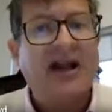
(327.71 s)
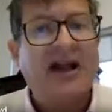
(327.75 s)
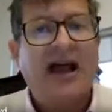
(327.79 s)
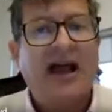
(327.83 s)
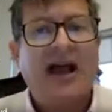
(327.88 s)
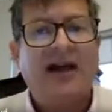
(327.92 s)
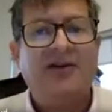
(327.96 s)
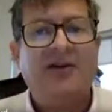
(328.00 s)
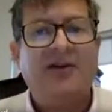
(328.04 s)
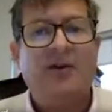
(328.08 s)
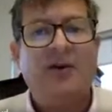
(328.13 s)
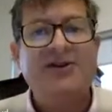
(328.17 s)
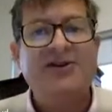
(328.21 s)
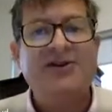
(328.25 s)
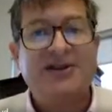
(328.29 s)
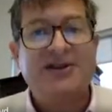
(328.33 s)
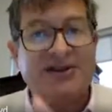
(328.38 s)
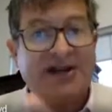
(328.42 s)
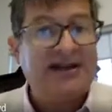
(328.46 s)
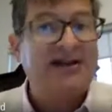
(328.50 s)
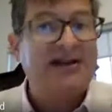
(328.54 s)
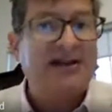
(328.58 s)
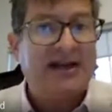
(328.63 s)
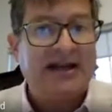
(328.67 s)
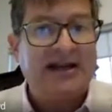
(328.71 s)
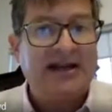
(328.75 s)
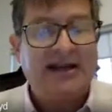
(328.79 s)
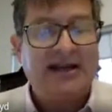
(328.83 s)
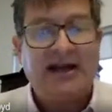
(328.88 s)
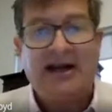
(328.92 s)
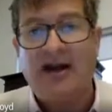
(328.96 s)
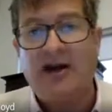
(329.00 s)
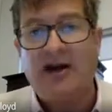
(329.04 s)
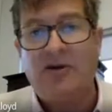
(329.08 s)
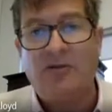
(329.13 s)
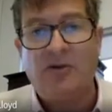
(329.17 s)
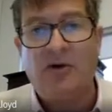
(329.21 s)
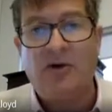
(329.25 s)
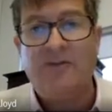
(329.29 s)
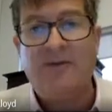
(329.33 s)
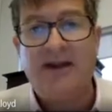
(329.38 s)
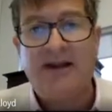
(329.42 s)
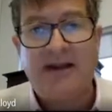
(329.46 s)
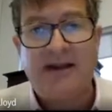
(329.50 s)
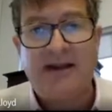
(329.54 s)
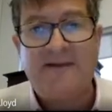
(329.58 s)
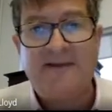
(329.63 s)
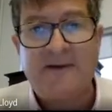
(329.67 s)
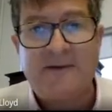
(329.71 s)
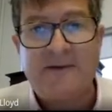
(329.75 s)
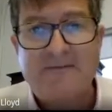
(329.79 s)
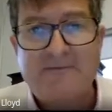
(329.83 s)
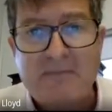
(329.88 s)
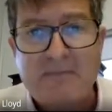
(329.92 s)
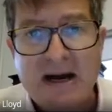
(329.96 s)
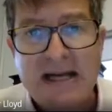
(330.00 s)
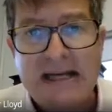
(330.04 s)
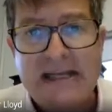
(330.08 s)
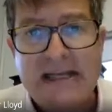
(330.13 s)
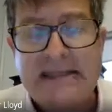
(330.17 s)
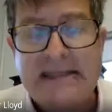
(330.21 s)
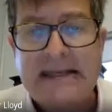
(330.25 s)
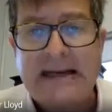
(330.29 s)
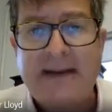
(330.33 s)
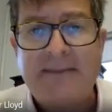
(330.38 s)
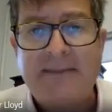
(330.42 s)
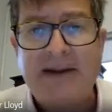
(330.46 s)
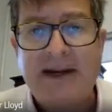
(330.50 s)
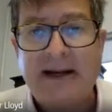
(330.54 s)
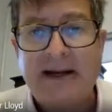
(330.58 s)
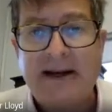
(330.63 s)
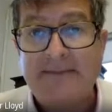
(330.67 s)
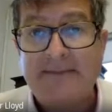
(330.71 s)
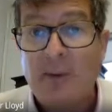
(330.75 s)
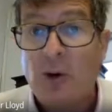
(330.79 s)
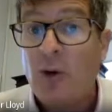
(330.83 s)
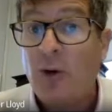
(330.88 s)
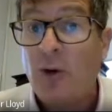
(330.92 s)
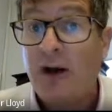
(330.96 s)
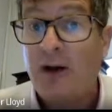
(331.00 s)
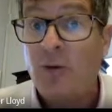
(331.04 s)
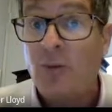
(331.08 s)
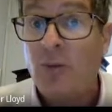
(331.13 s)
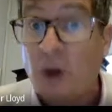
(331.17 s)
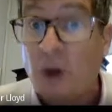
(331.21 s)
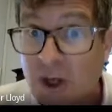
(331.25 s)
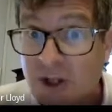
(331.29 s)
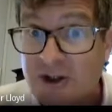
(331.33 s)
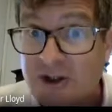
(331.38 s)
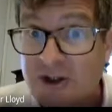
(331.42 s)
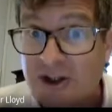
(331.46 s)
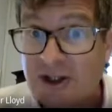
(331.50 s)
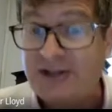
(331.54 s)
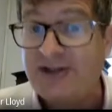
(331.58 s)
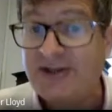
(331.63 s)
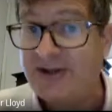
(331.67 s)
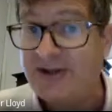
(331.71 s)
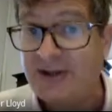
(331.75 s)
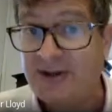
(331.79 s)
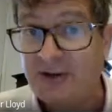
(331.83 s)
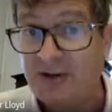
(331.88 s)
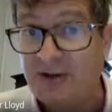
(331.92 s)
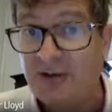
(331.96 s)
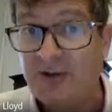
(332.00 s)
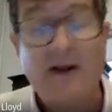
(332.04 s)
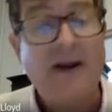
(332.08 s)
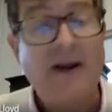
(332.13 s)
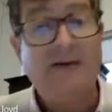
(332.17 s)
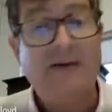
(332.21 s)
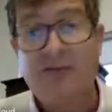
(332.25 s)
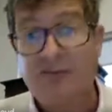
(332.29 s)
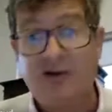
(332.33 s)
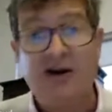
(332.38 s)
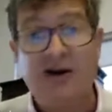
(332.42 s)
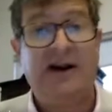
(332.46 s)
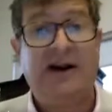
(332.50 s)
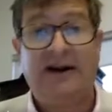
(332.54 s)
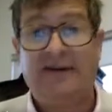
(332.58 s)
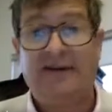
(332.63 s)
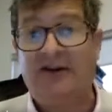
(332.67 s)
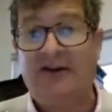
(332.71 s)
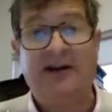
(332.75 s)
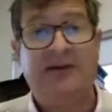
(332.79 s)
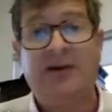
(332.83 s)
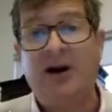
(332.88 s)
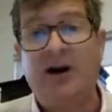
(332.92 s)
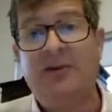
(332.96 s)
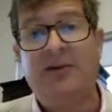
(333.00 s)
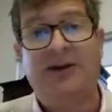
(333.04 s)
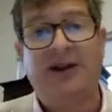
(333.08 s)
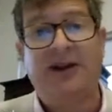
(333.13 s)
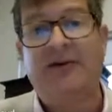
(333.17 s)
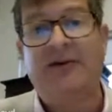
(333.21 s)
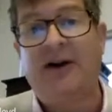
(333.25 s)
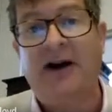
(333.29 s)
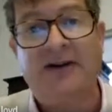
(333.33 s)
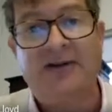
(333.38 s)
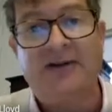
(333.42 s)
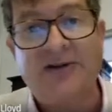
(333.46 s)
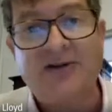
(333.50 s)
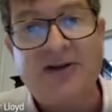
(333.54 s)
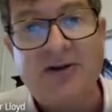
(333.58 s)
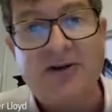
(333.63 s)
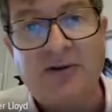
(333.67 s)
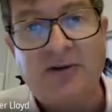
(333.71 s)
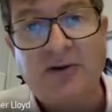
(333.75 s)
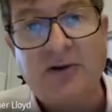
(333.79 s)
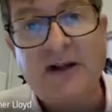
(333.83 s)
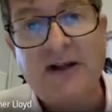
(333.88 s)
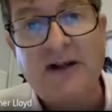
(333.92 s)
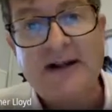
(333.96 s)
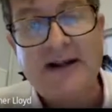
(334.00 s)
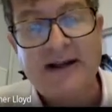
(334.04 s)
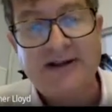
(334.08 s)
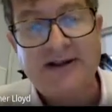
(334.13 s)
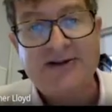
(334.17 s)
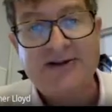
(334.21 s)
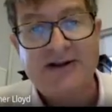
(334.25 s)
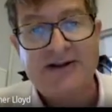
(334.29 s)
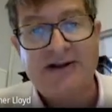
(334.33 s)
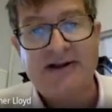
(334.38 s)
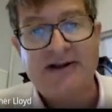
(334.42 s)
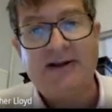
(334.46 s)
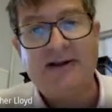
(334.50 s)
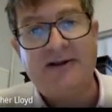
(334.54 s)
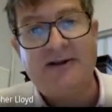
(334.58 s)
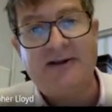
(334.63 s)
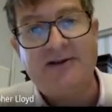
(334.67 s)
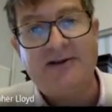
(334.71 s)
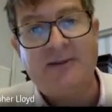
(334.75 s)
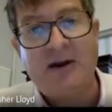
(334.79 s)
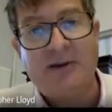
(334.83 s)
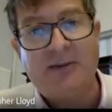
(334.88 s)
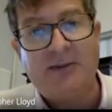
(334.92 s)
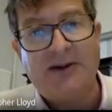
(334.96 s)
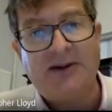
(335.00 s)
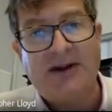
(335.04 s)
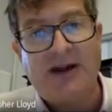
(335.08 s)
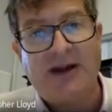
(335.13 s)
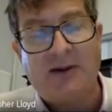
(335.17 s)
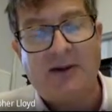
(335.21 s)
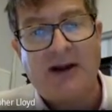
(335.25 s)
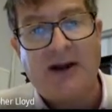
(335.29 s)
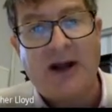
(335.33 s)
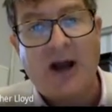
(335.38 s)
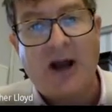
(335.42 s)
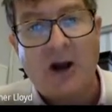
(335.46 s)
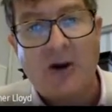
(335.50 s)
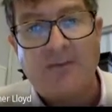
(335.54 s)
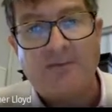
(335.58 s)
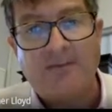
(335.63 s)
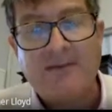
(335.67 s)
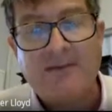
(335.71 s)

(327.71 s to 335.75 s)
And the ones that didn't need her help were being given mind-numbingly boring worksheets to do, really from the moment they arrived at school until the moment they went home.